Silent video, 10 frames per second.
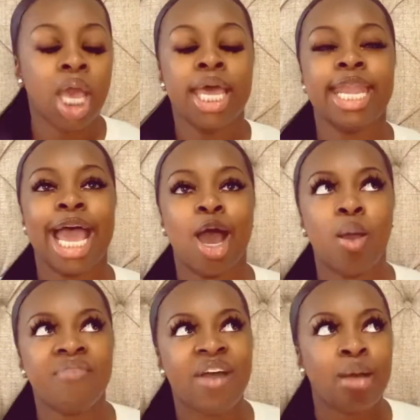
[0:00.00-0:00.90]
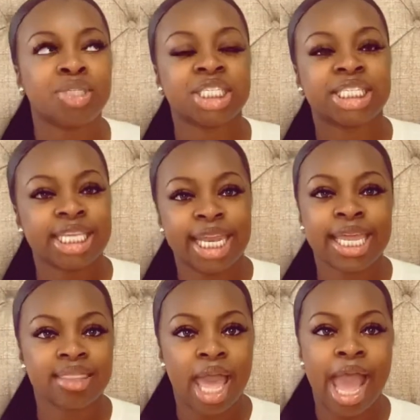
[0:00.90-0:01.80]
Now, if I'm just sitting
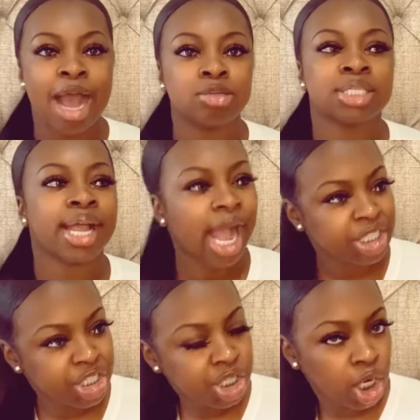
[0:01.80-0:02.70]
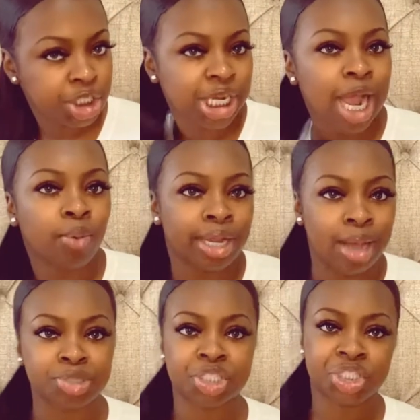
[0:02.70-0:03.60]
in the house, like I just took a shower and
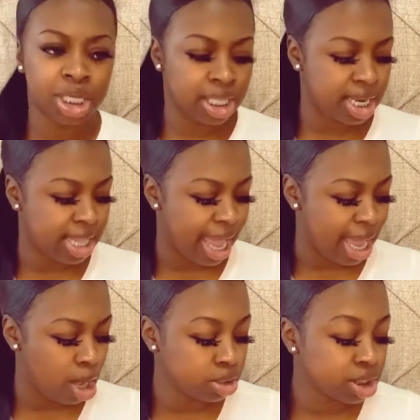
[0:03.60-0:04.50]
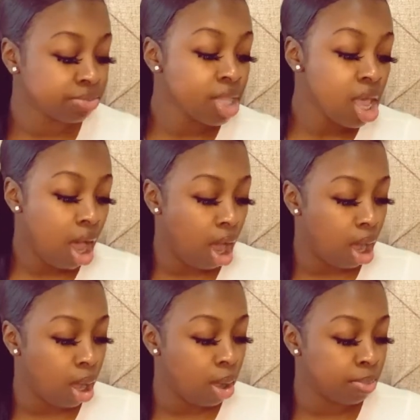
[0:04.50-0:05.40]
I'm just chilling in the house,
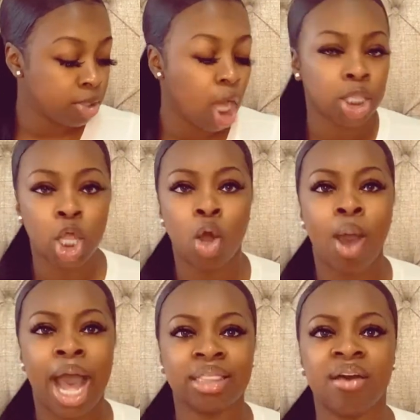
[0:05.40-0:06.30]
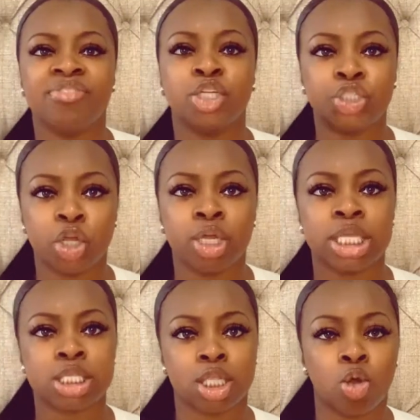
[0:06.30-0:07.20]
y'all know I love the
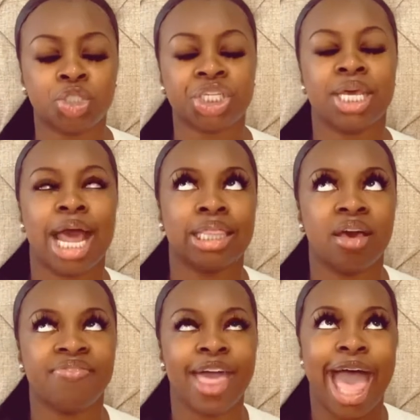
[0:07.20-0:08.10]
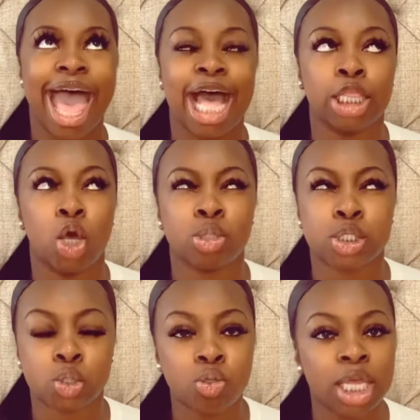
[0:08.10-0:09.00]
Jergens lotion. I love the Aloe
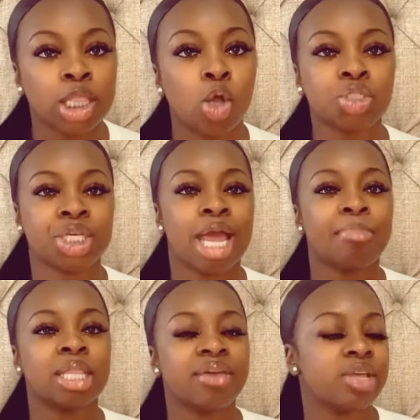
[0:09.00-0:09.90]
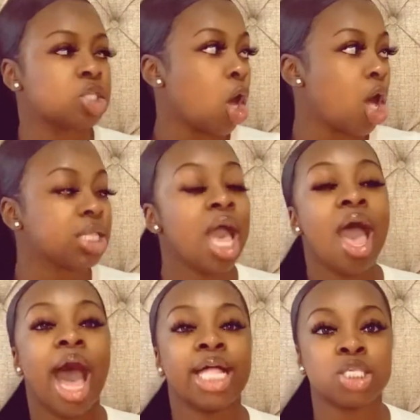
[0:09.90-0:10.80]
Soothing Lotion, I believe it's called.
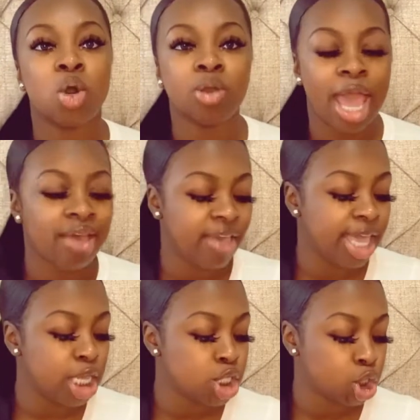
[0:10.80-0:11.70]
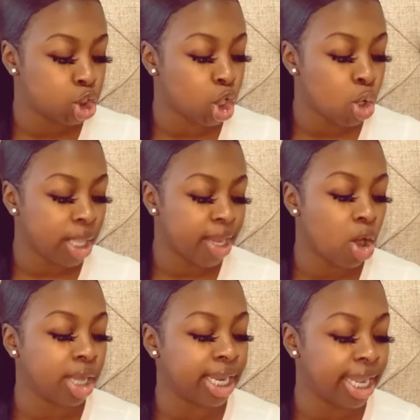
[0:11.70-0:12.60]
I don't have any to show like
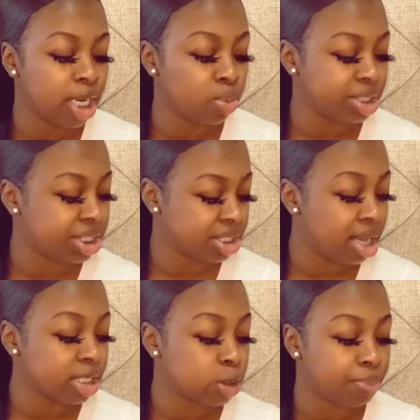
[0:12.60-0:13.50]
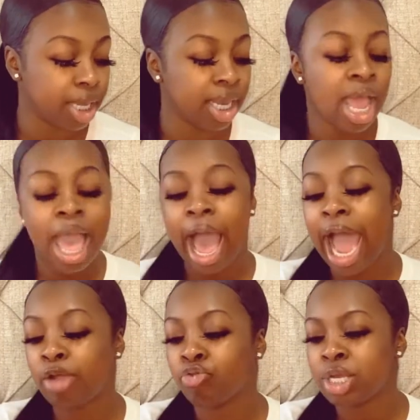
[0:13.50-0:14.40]
on hand, which sucks, but
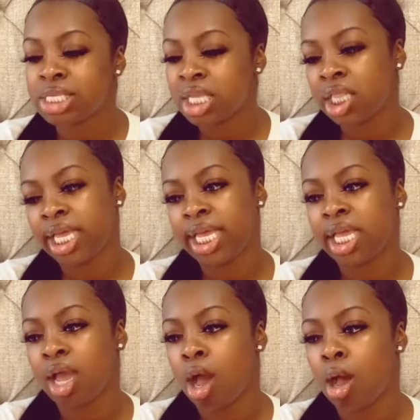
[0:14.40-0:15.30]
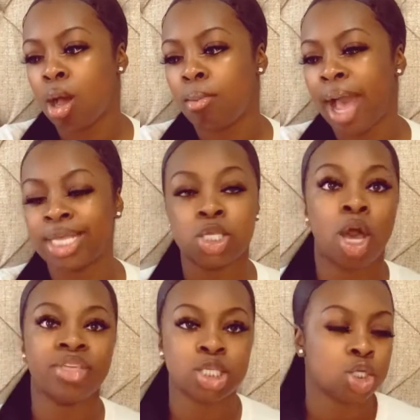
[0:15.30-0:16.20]
I recently, I
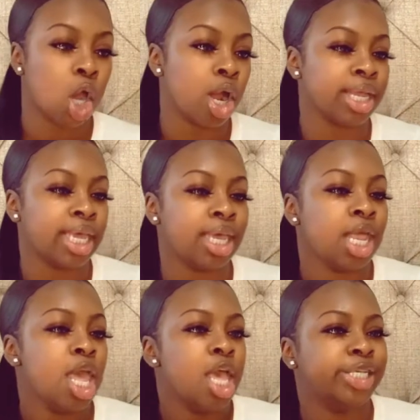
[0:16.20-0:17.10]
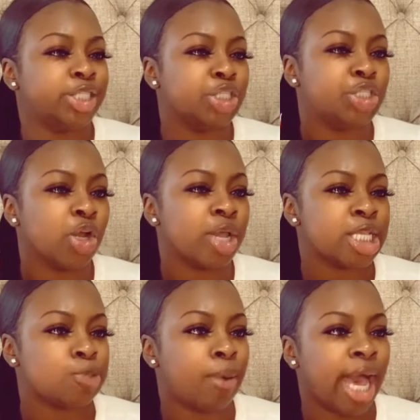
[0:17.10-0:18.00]
saw this in Target. It's the
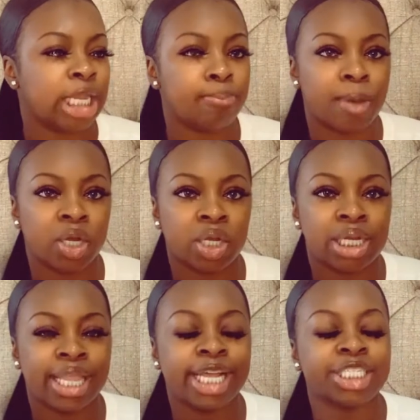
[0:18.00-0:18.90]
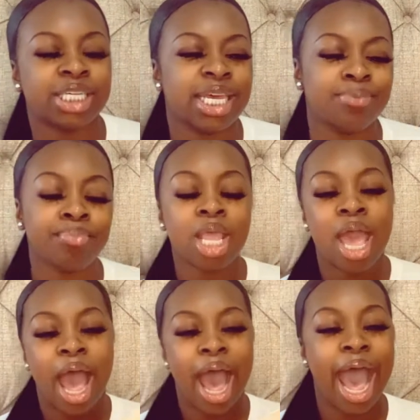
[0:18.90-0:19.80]
Jergens Body Butter Collection.
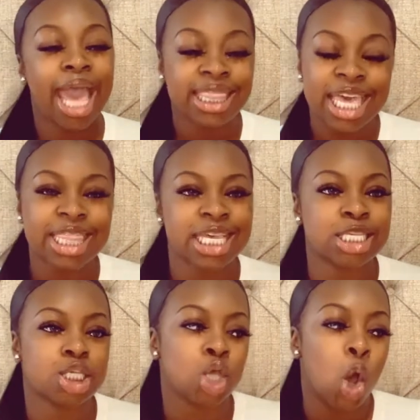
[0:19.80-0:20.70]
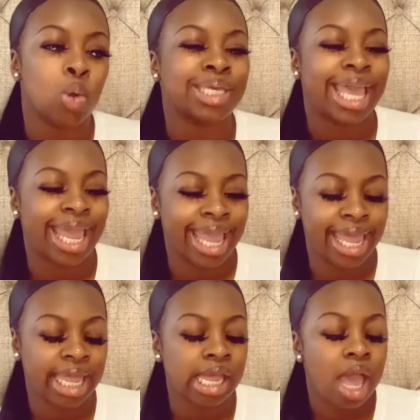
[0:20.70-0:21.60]
I think this is
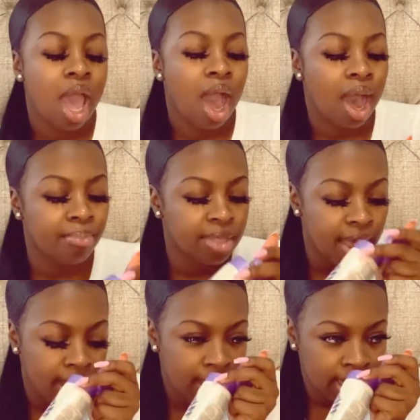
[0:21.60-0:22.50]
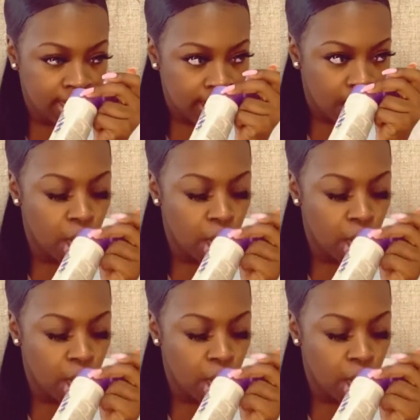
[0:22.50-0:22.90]
okay. I'm not a